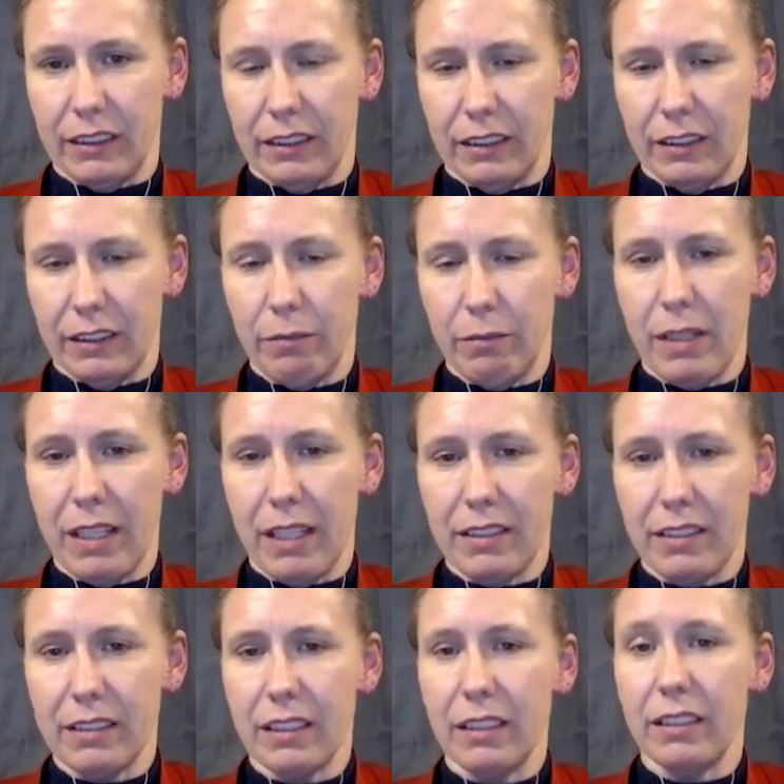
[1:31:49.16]
so
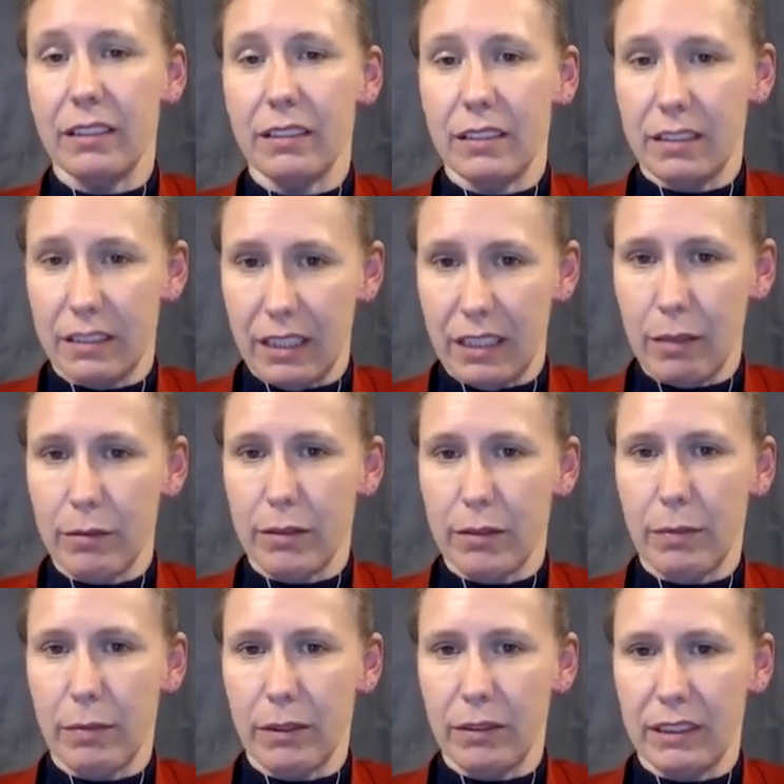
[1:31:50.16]

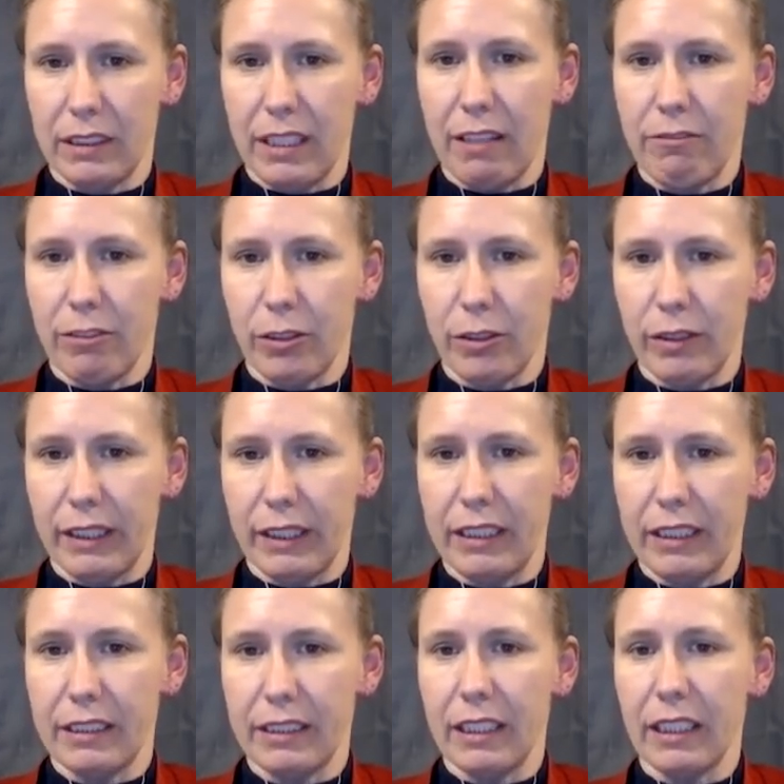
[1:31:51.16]
methicillin-susceptible Staph
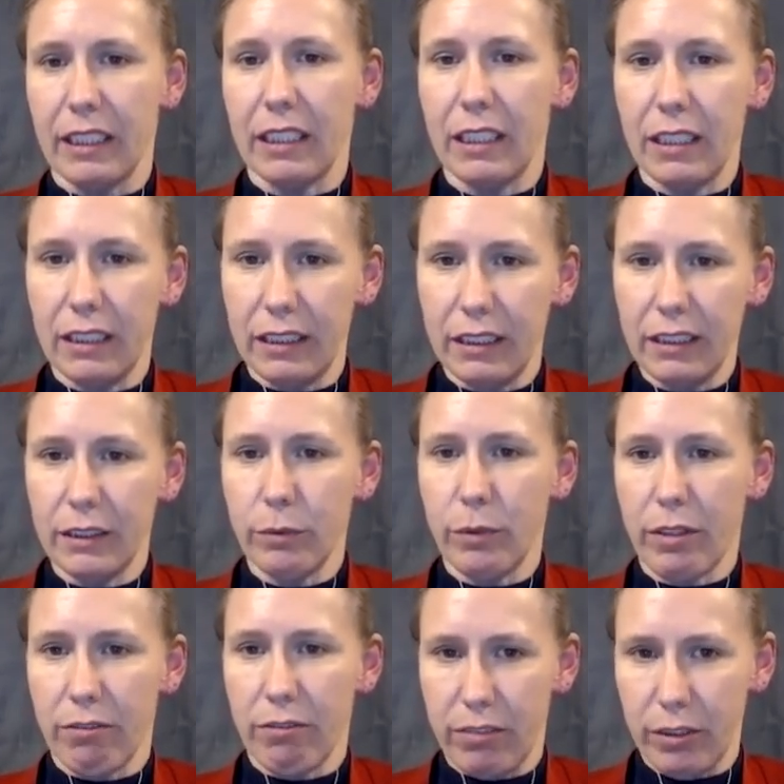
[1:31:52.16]
aureus that clears
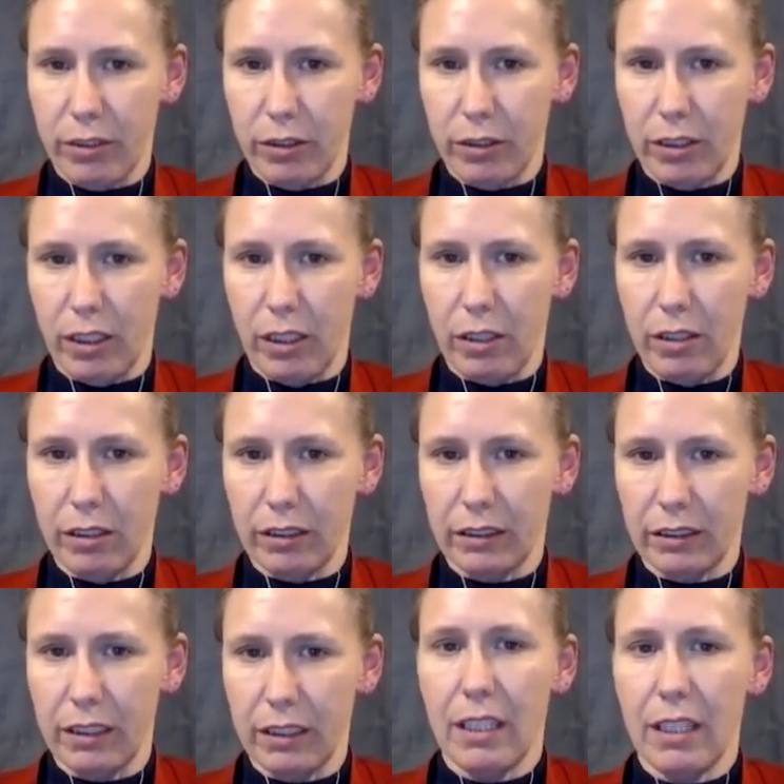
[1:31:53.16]
with flu
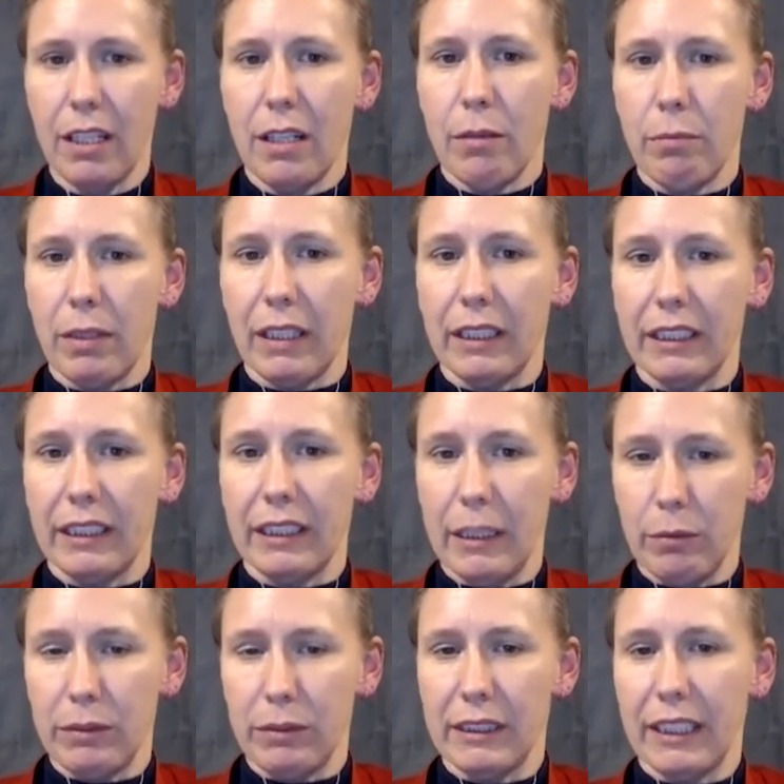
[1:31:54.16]
clocks but
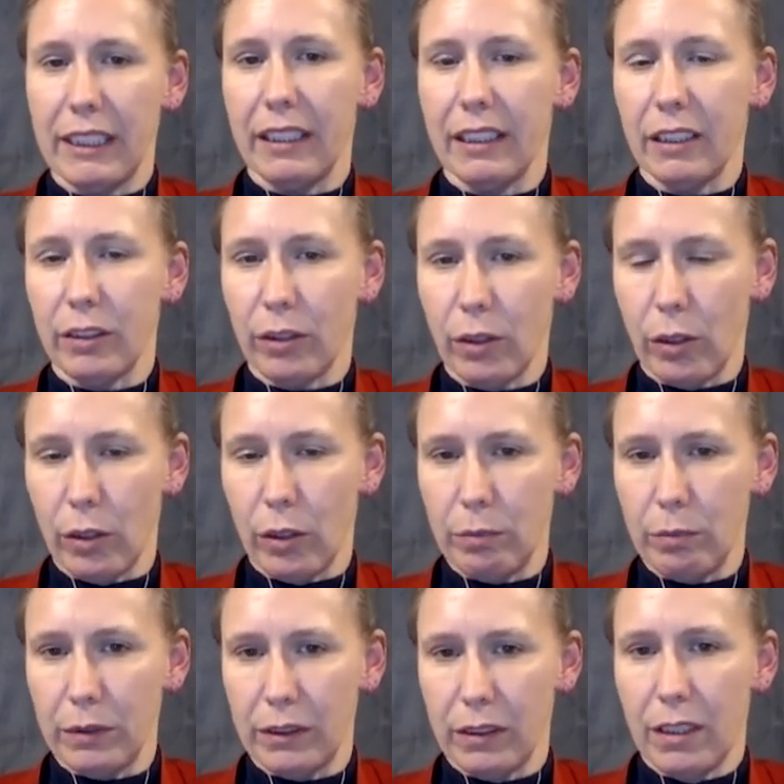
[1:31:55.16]
keeps getting
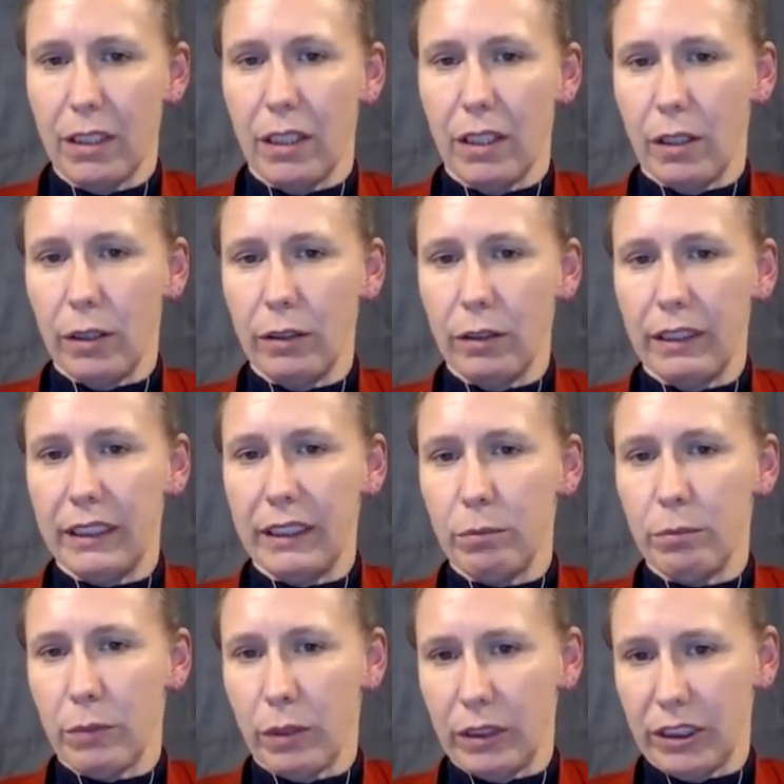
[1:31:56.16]
crops, already
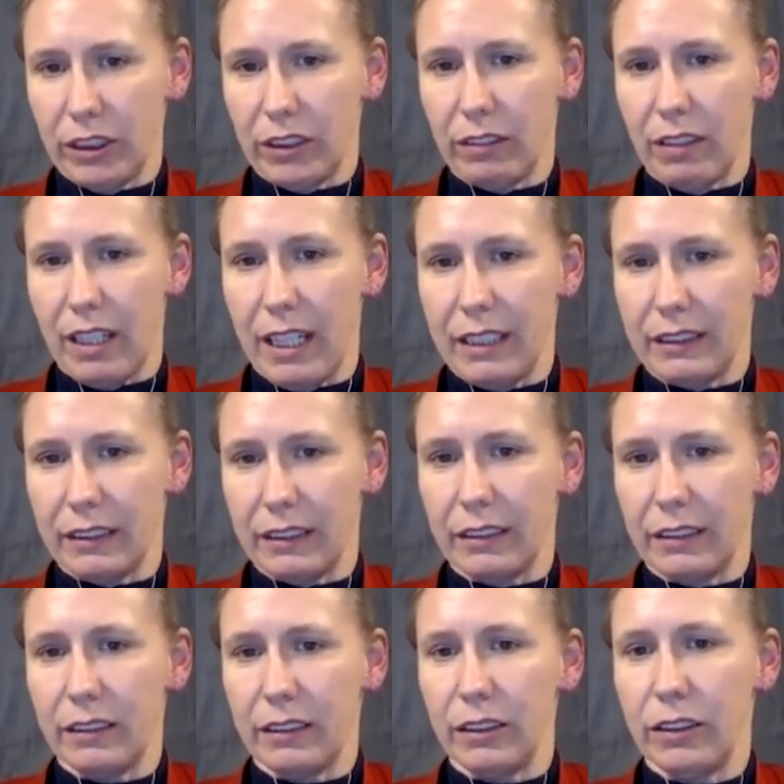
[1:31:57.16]

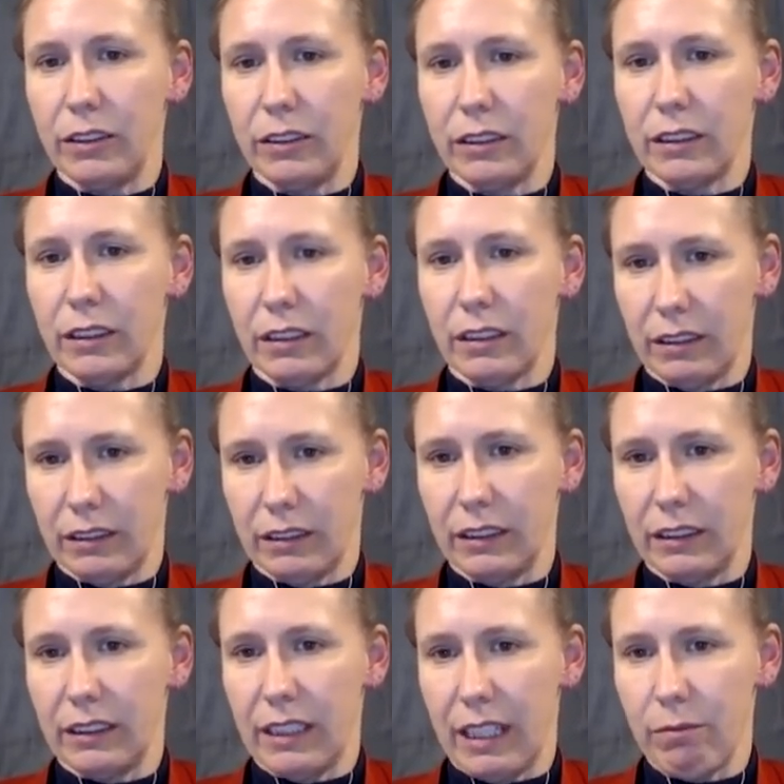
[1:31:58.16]
moisturizes, uses
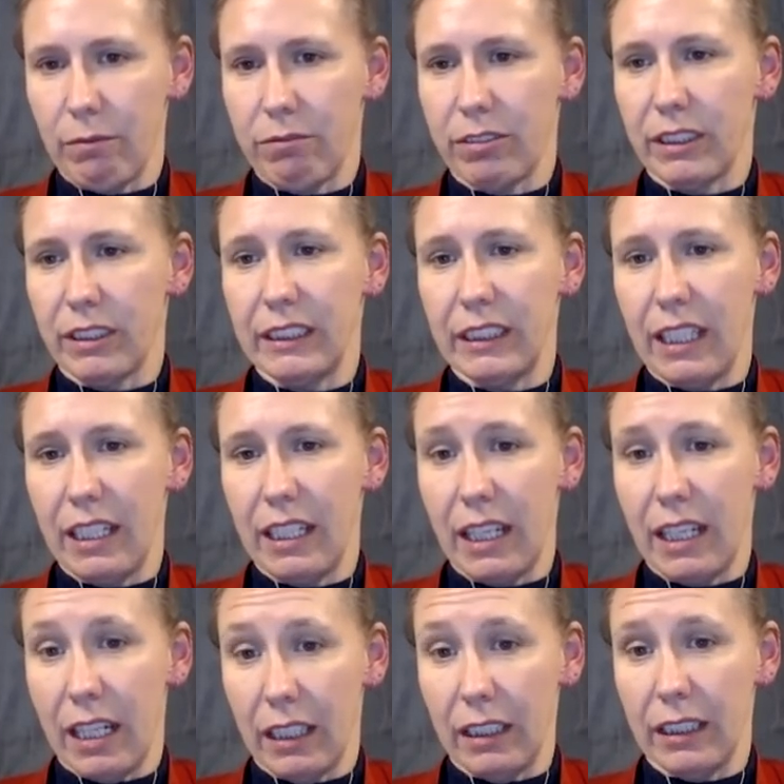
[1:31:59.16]
Crystaderm for
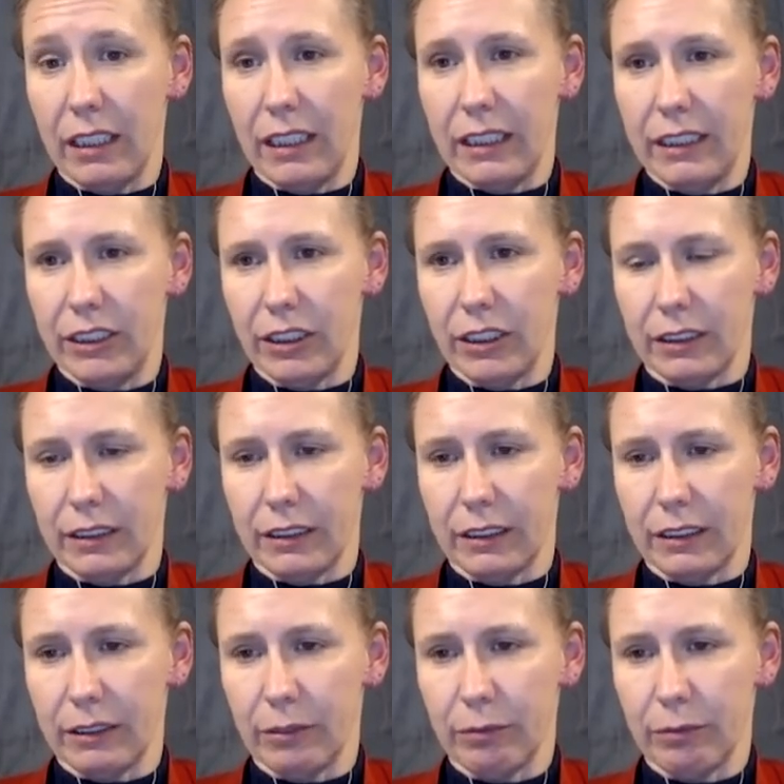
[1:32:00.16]
early lesions?